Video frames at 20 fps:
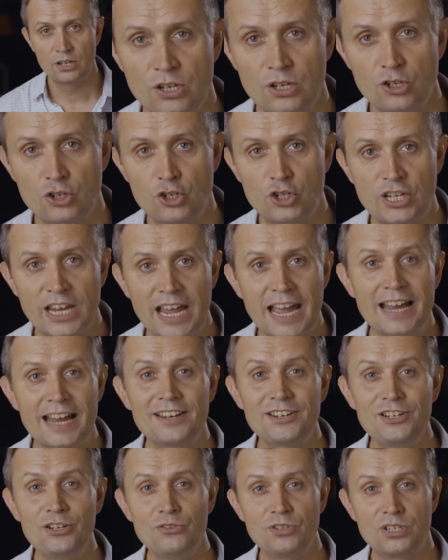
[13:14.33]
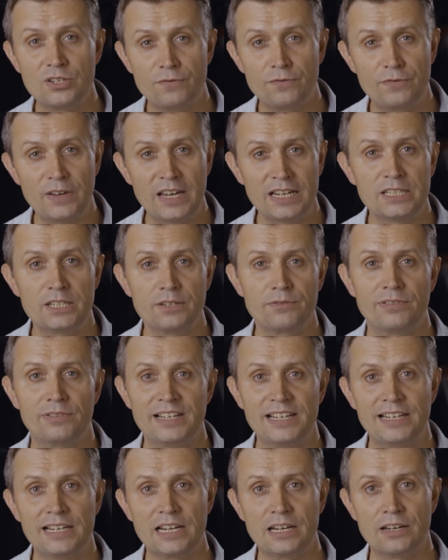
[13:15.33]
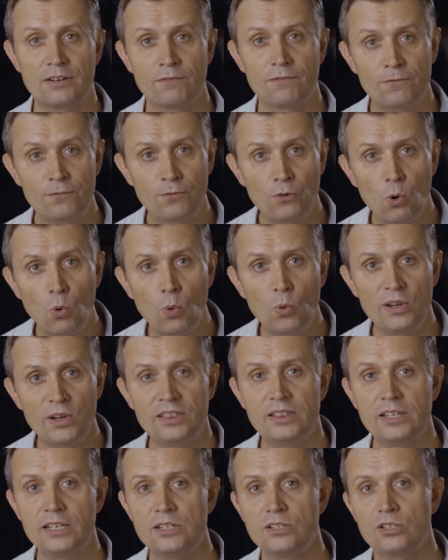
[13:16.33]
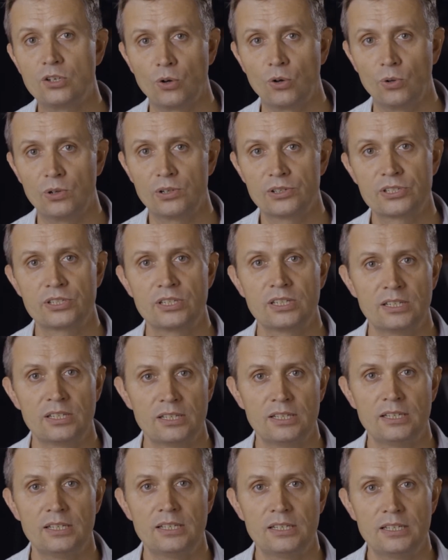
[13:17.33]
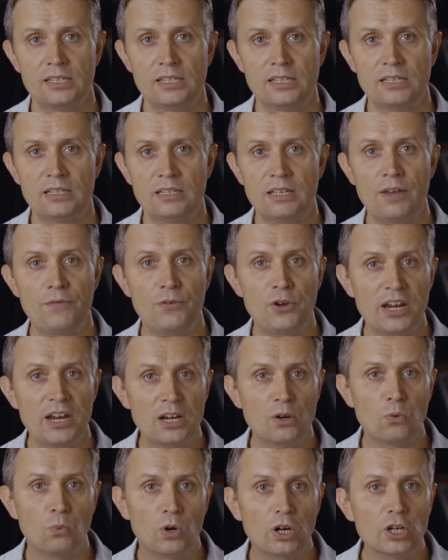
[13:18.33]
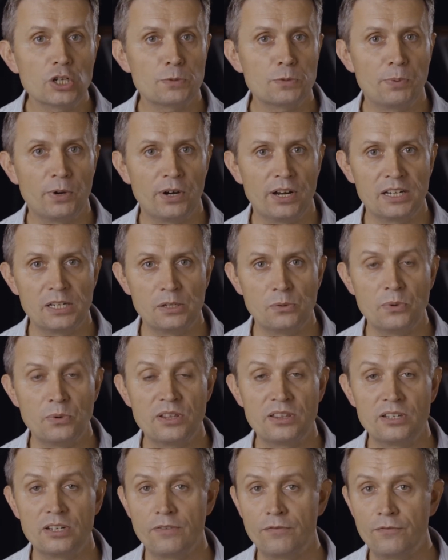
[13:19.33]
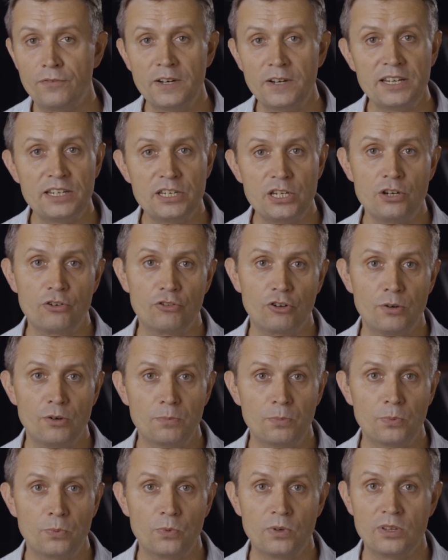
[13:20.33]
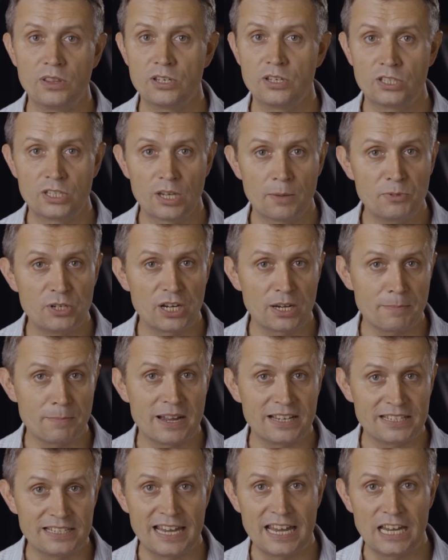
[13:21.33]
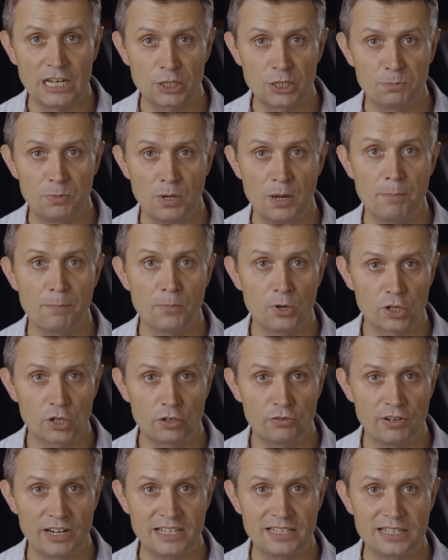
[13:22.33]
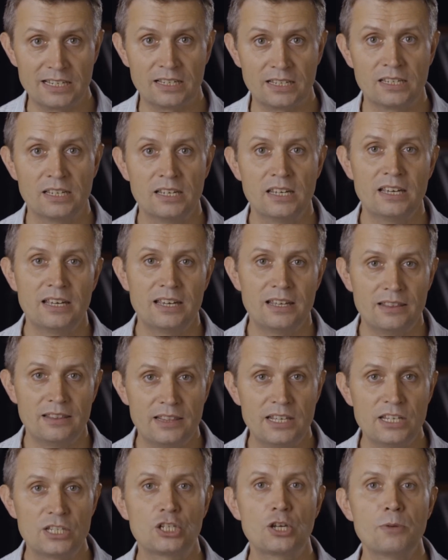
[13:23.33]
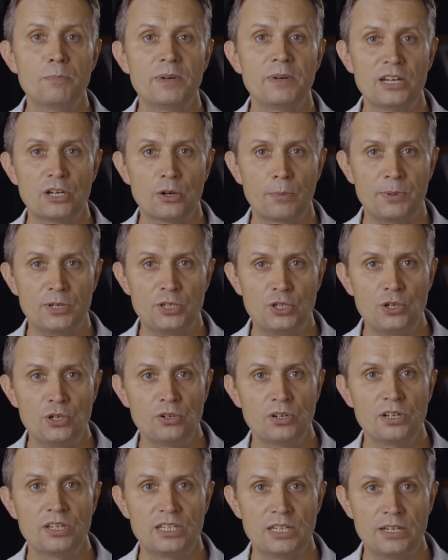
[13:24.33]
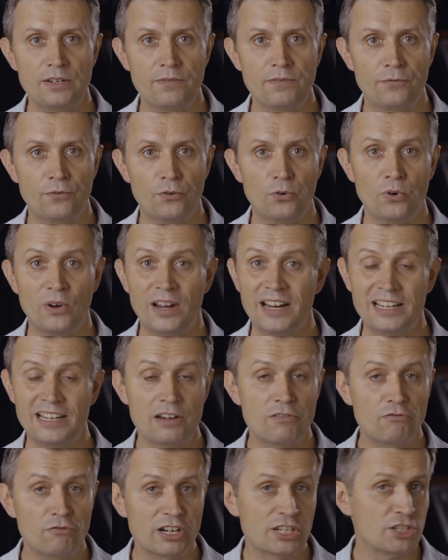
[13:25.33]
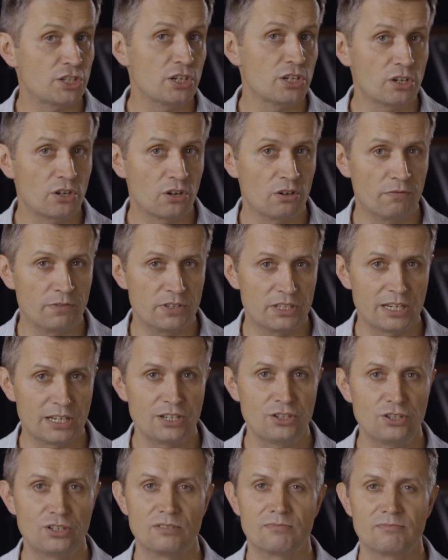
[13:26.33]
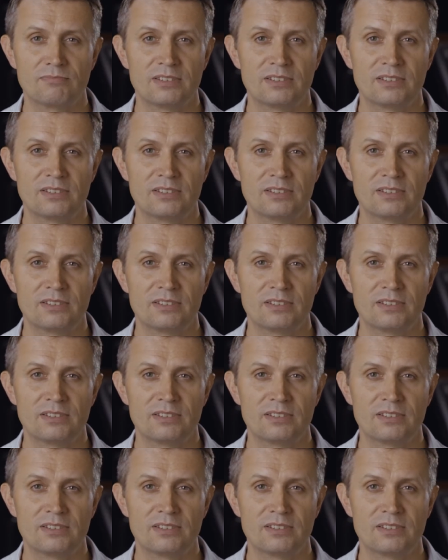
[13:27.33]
Chat used effectively can forward these goals. If you're in a watch party with an affinity group with a subject matter expert moderating, this can be an opportunity for an enriching conversation.